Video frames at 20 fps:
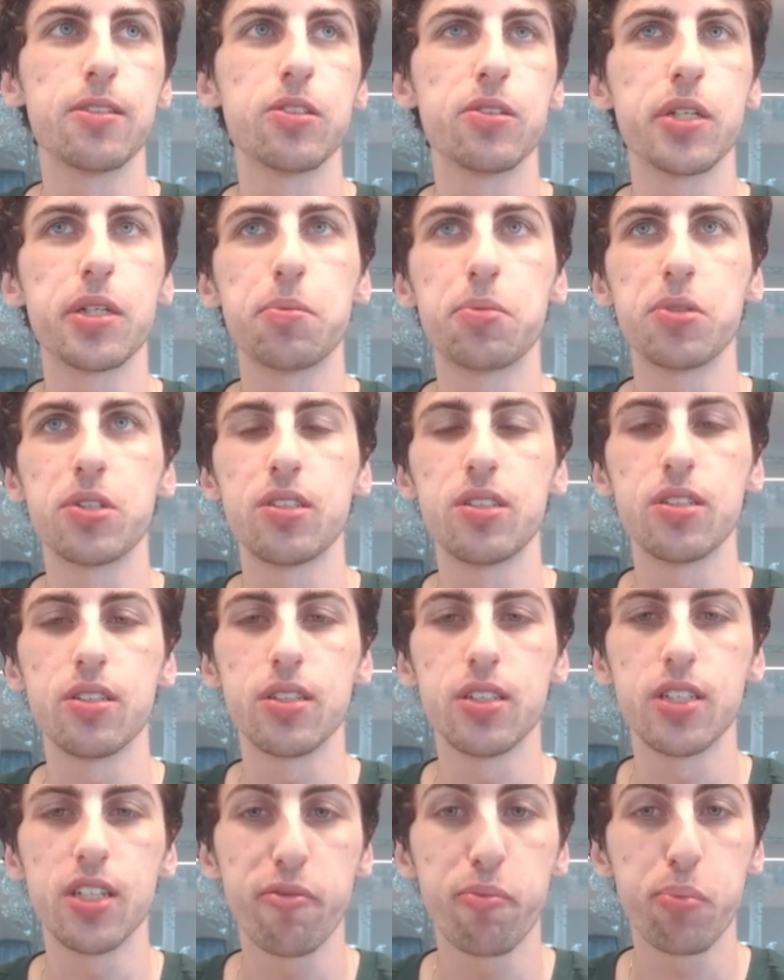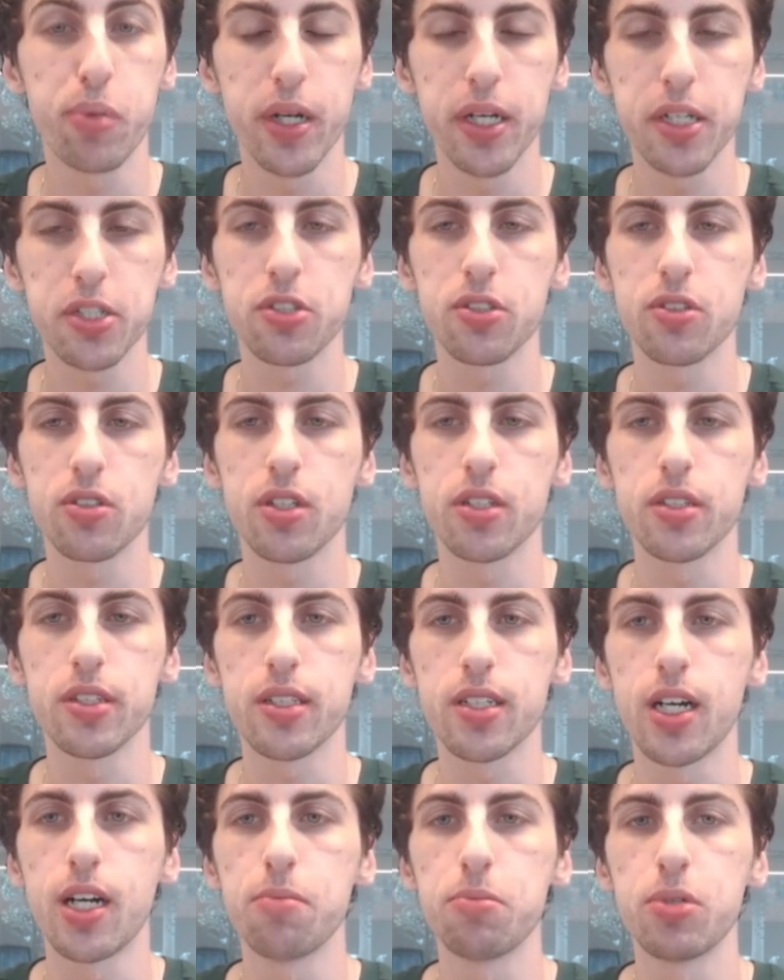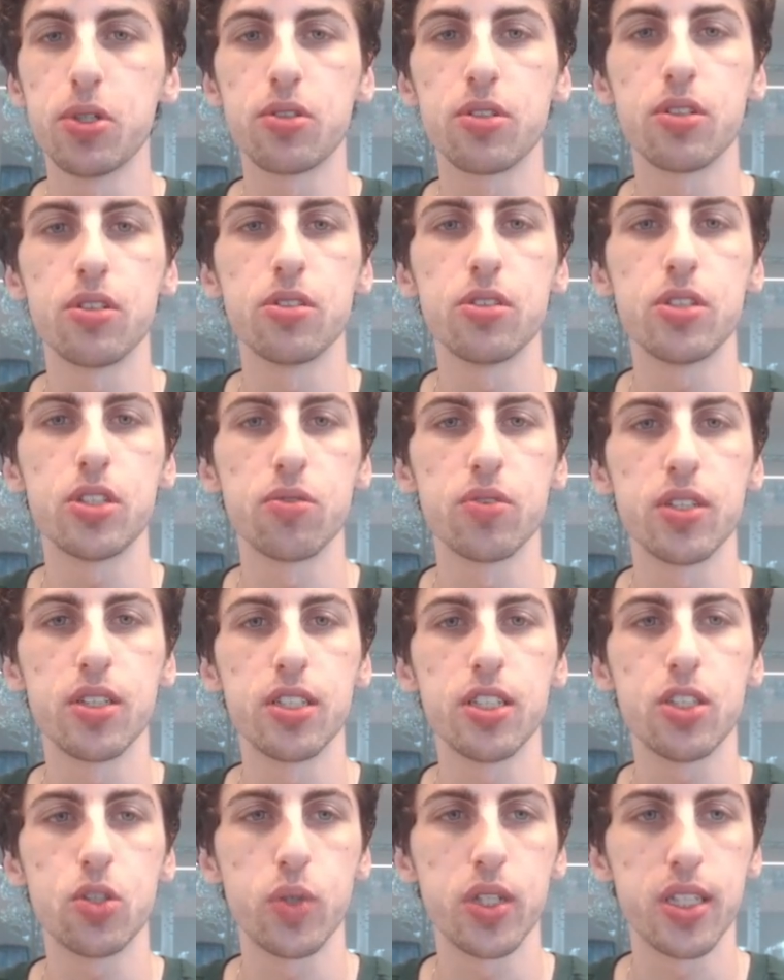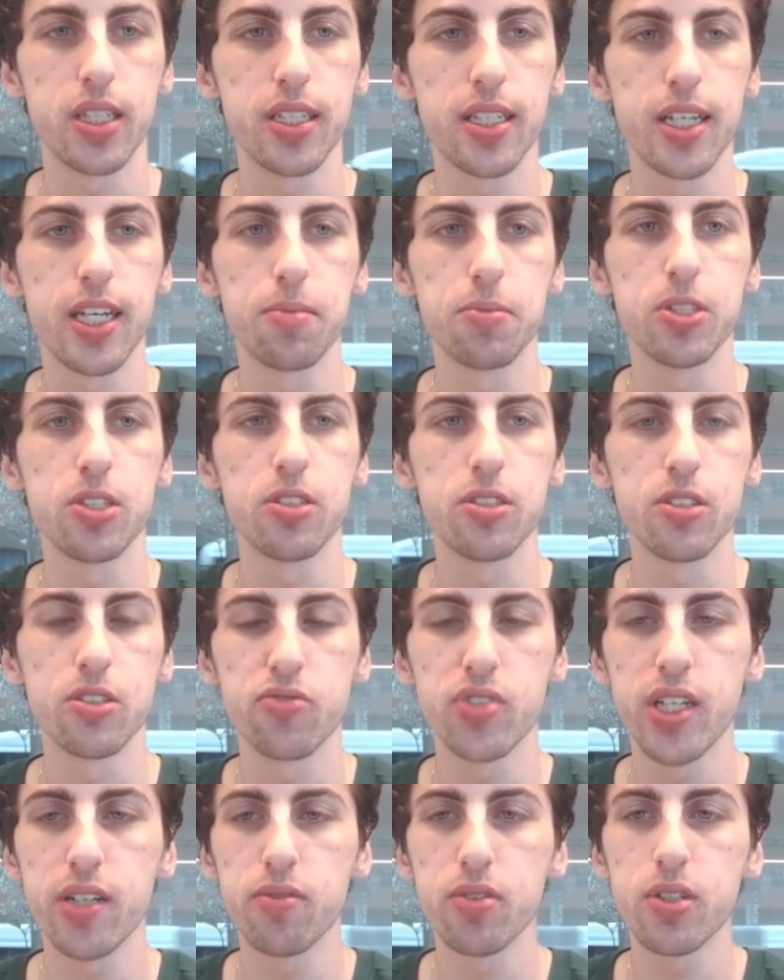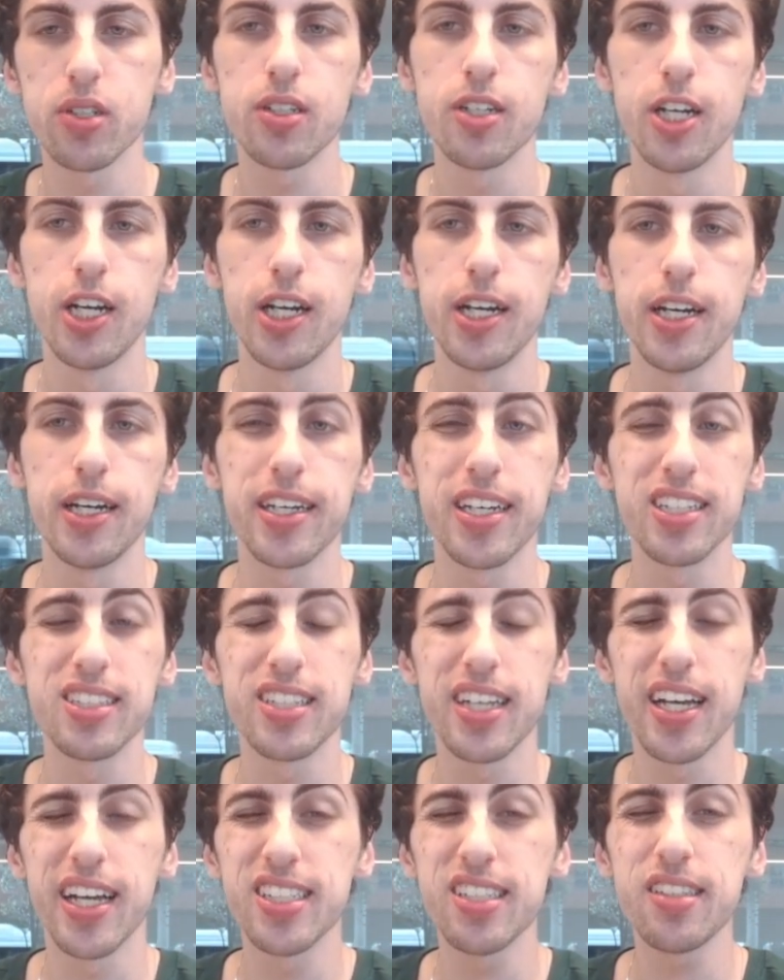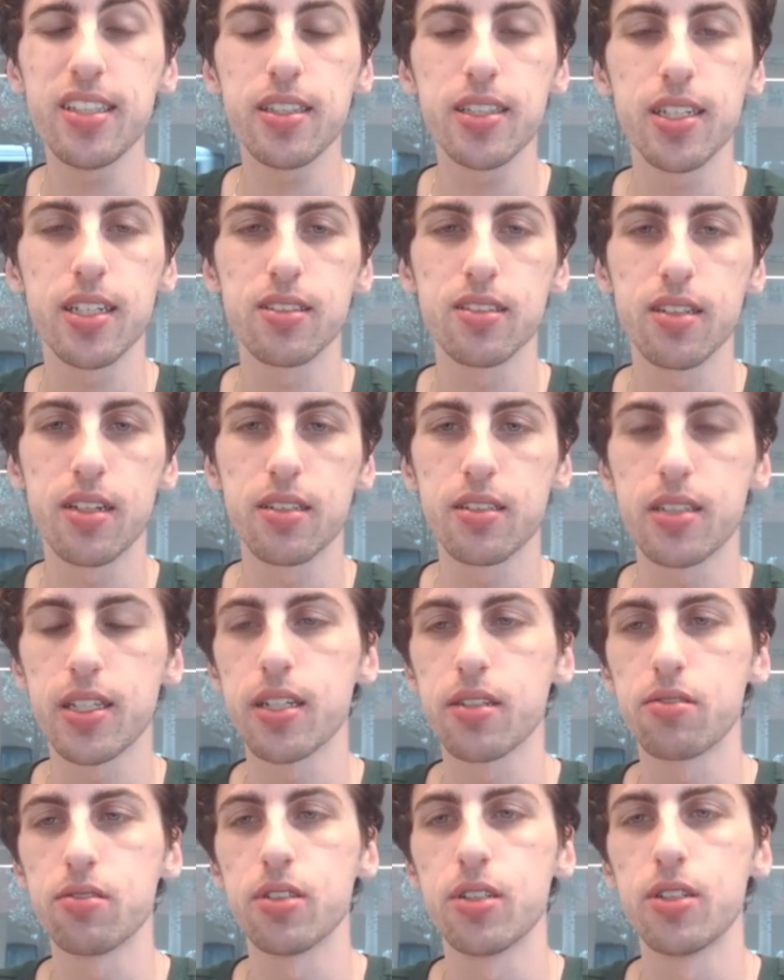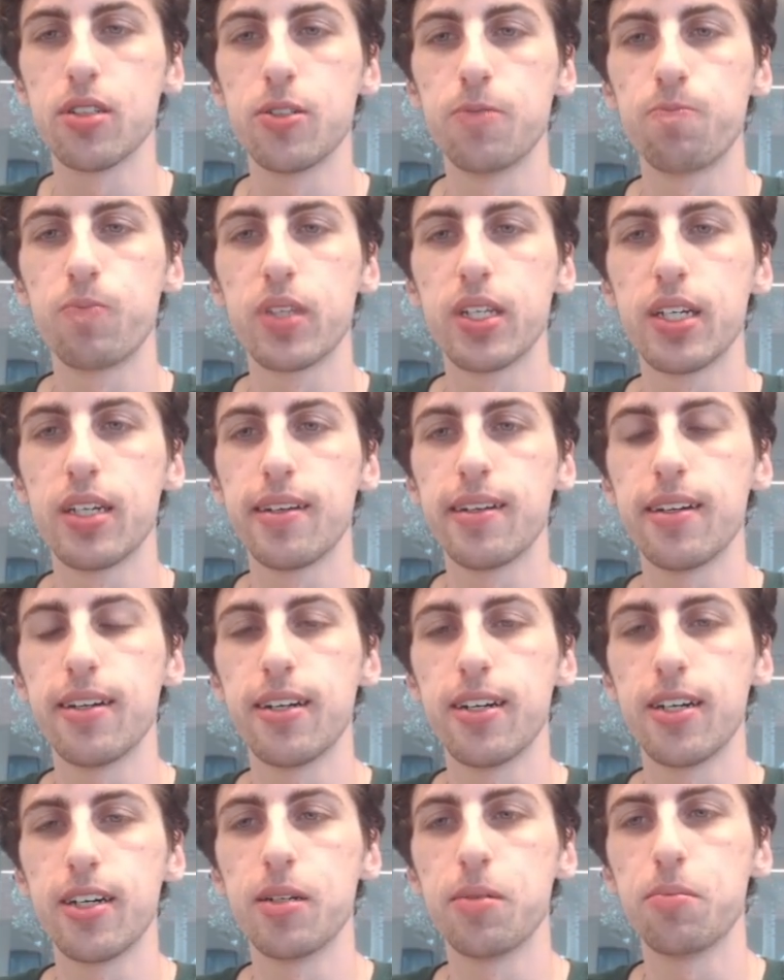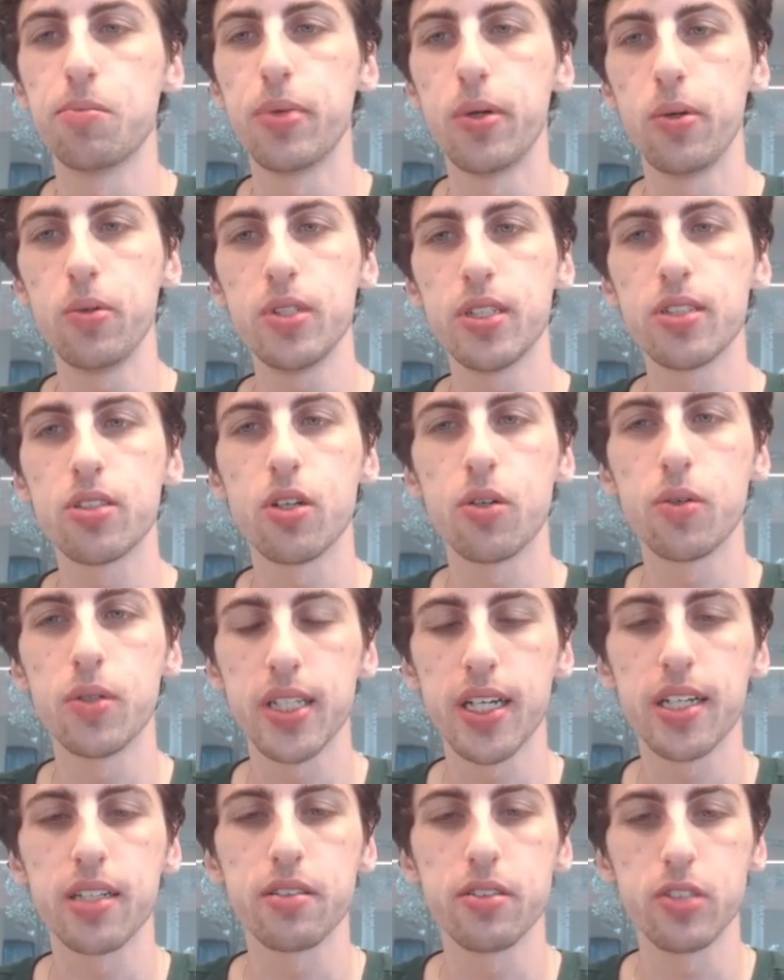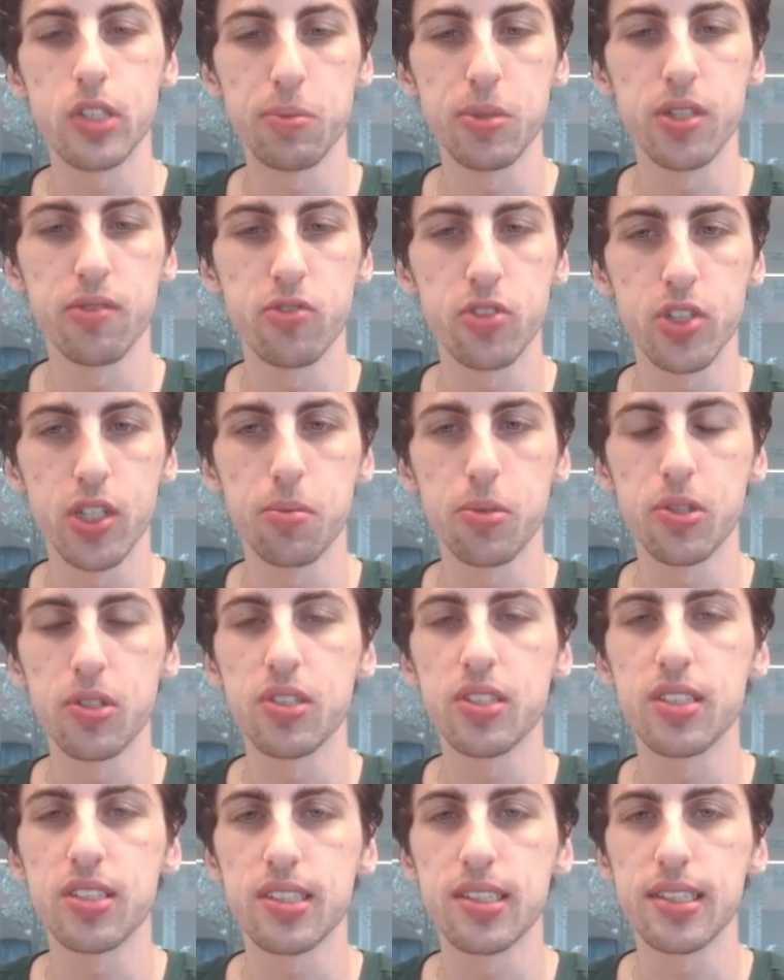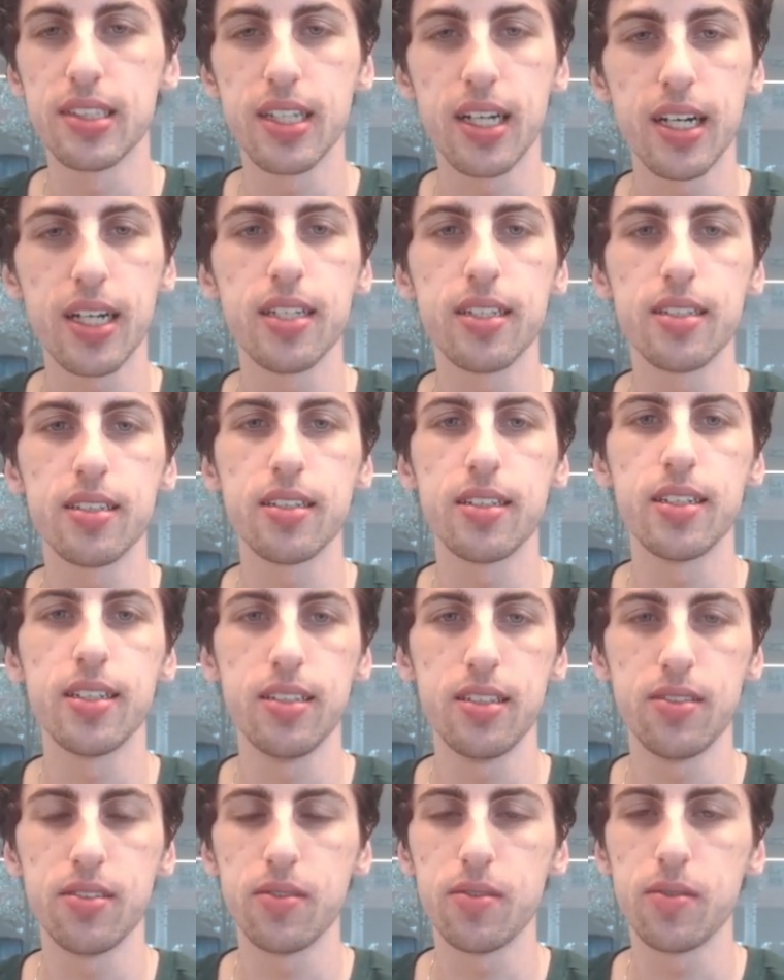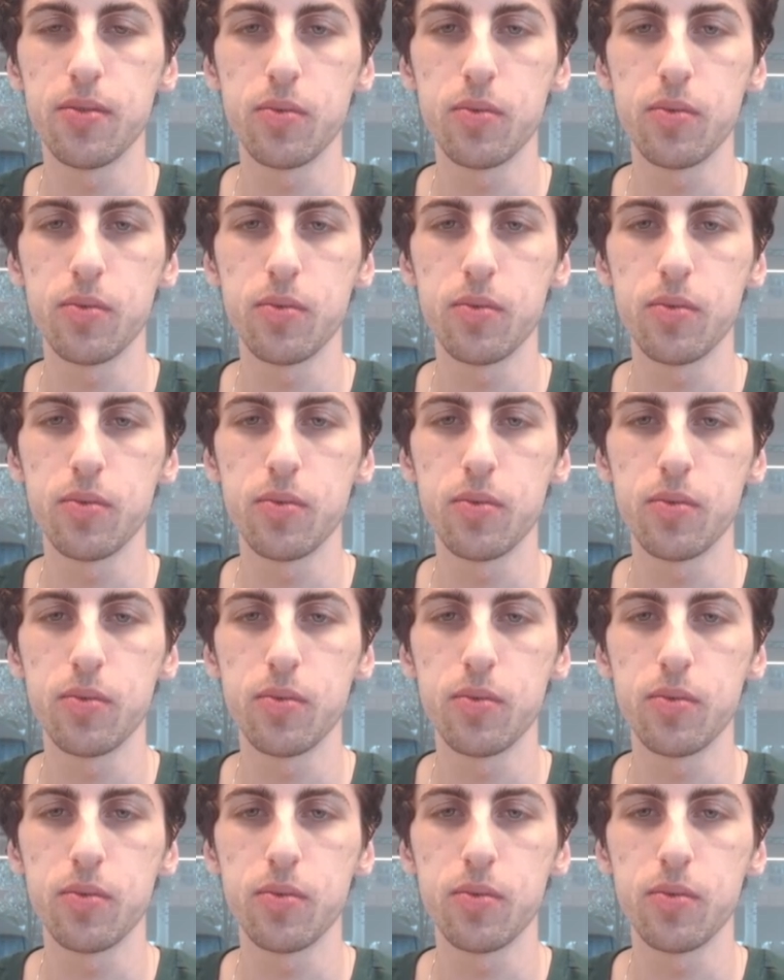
you're able to deal enough pressure on the combo turn to really swing the game into your favor. Against anything that's not aggro, Bolton has always had a little bit of trouble. It's not his